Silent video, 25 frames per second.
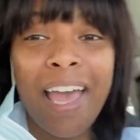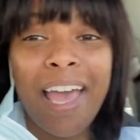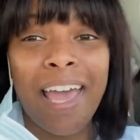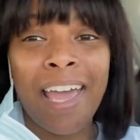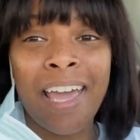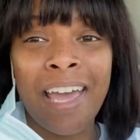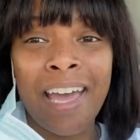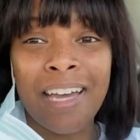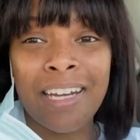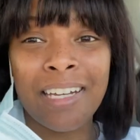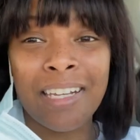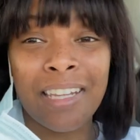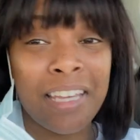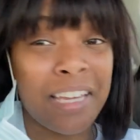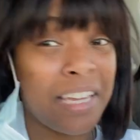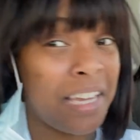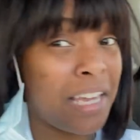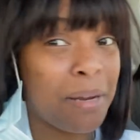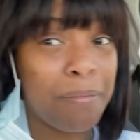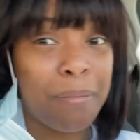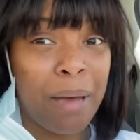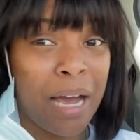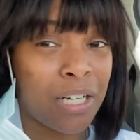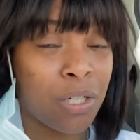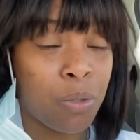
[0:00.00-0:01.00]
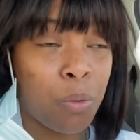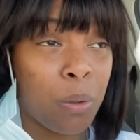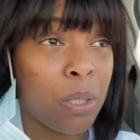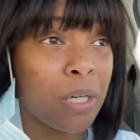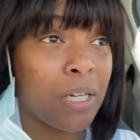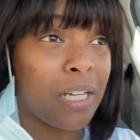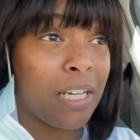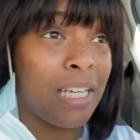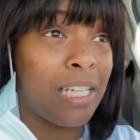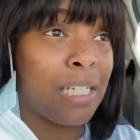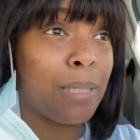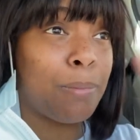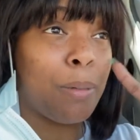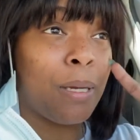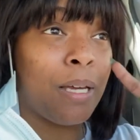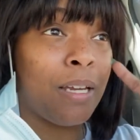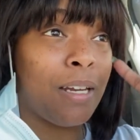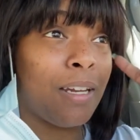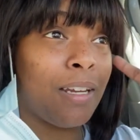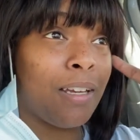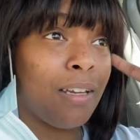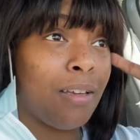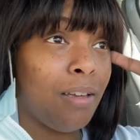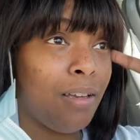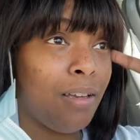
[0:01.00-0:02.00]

and then get back to work. It's been